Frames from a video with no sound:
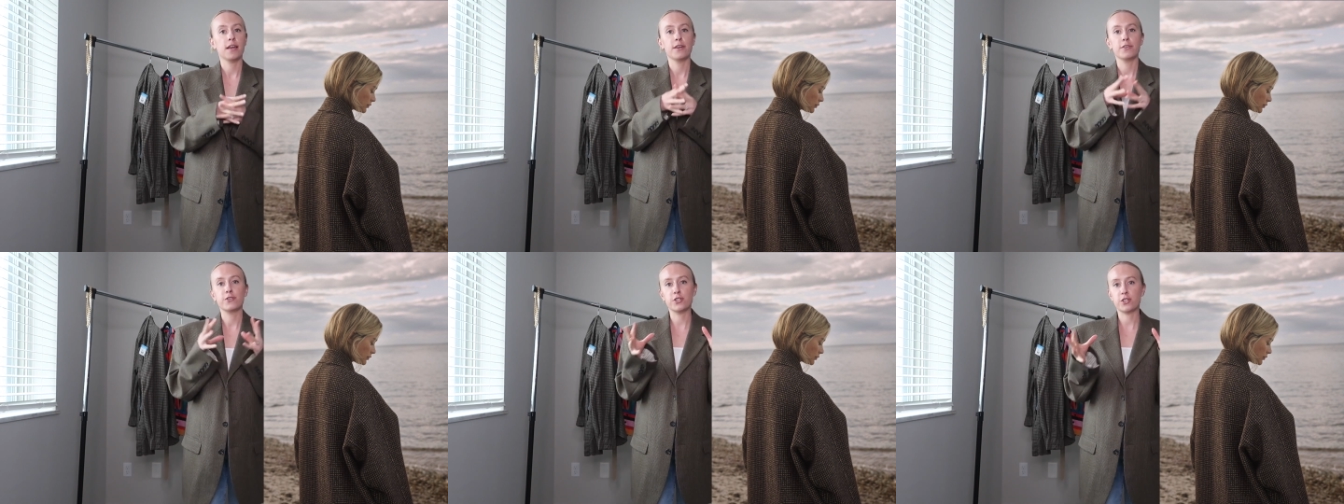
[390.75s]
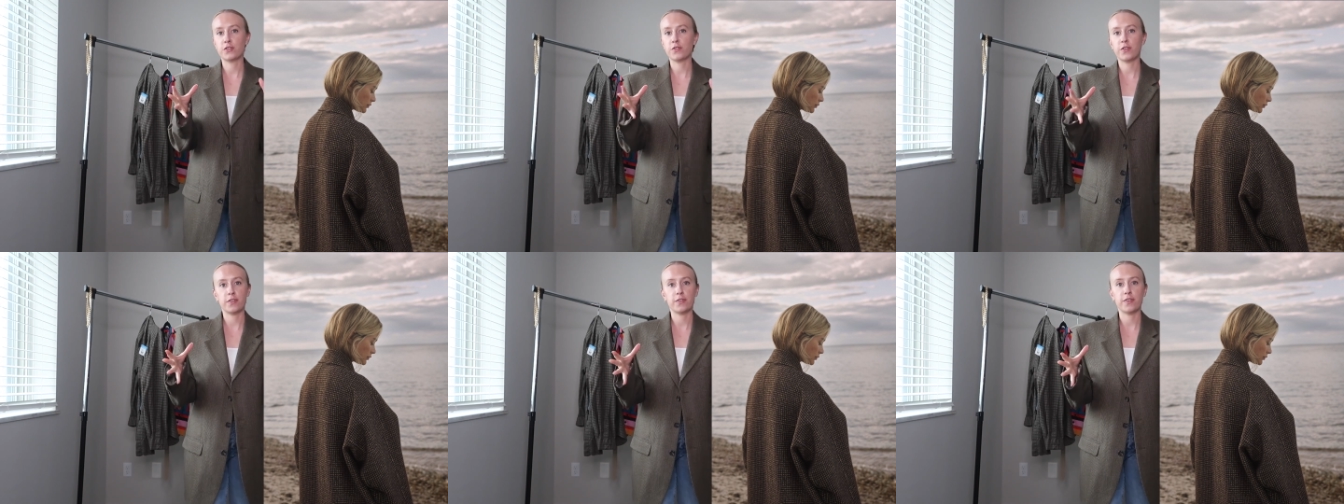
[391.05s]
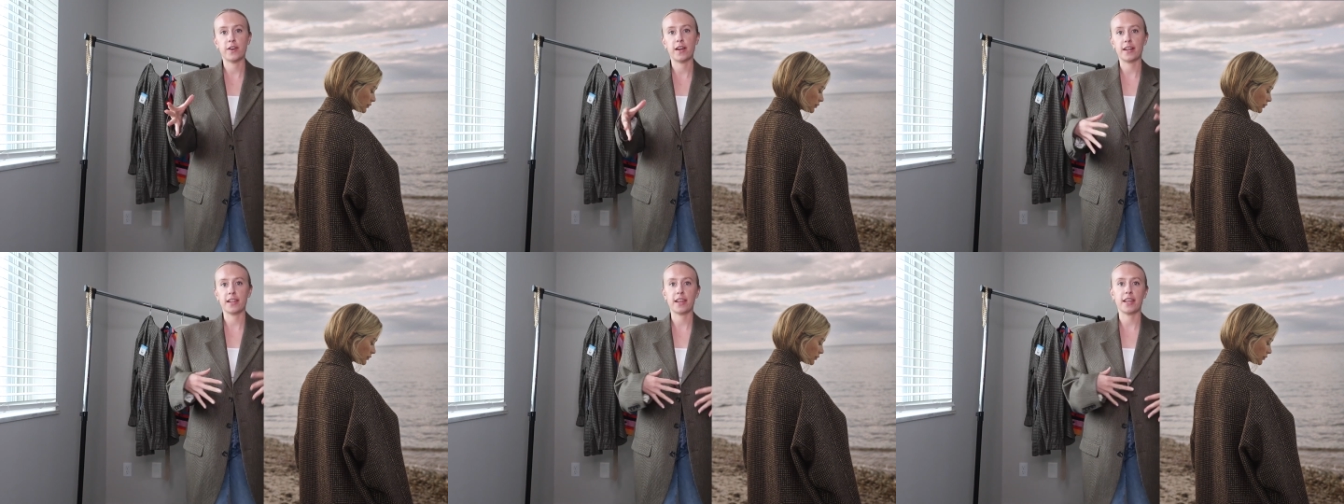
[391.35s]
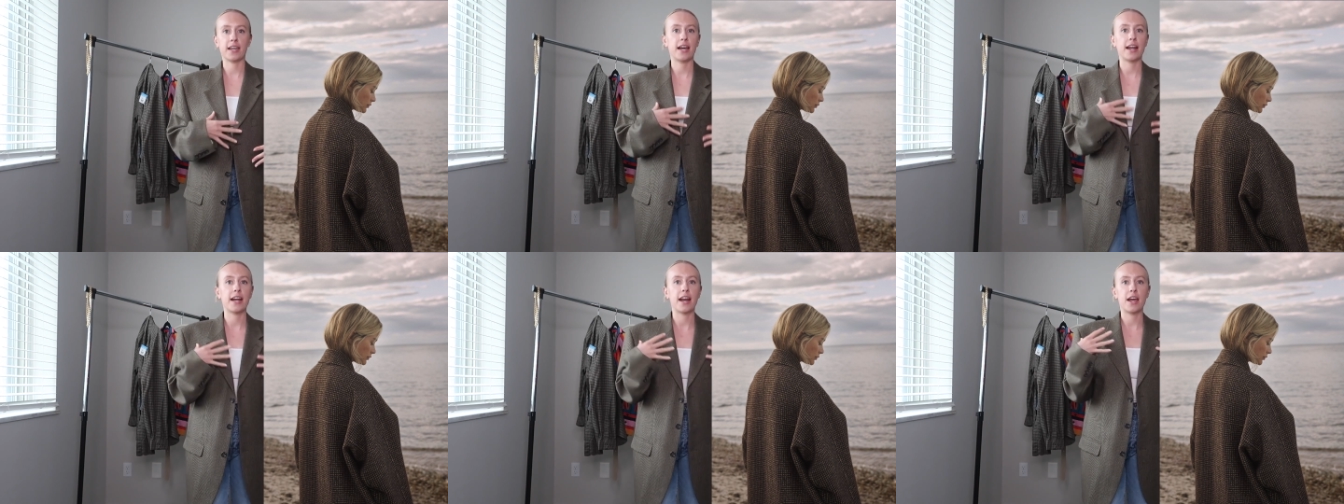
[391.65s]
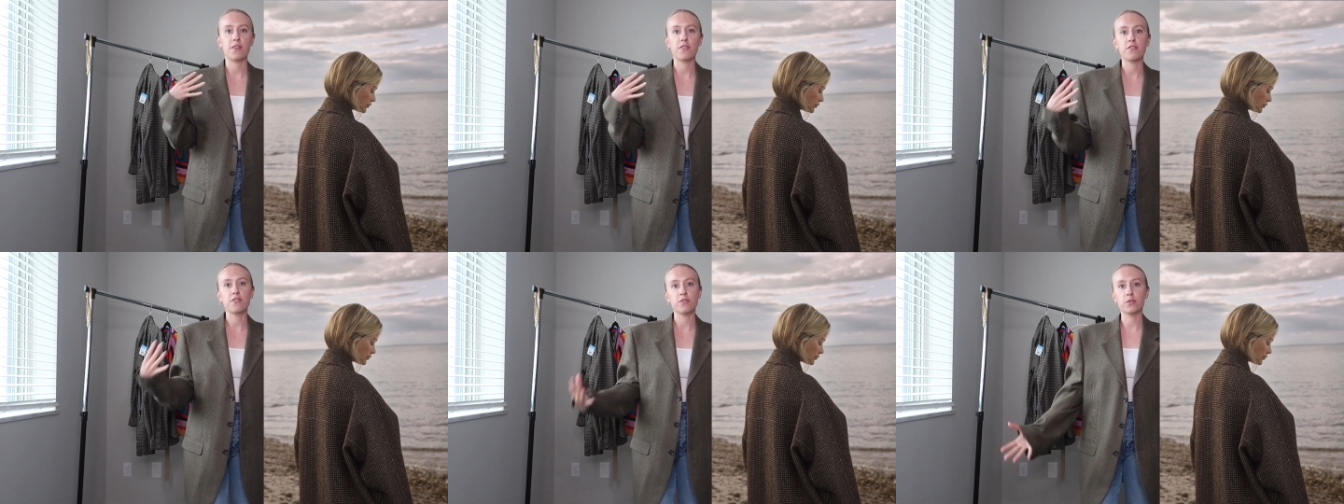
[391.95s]
just for fun, like,
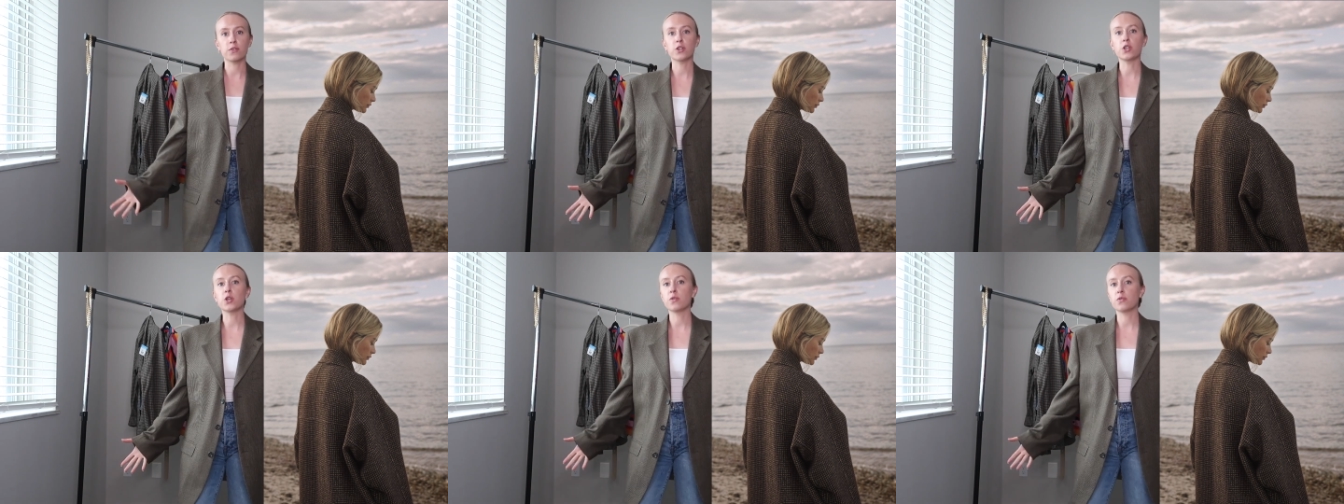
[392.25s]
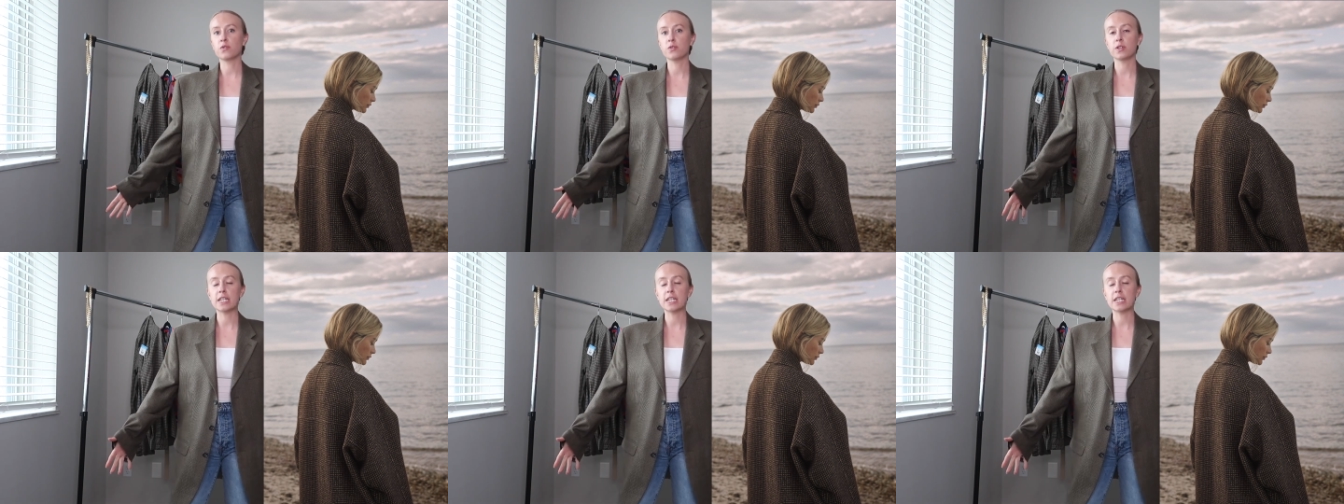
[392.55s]
and you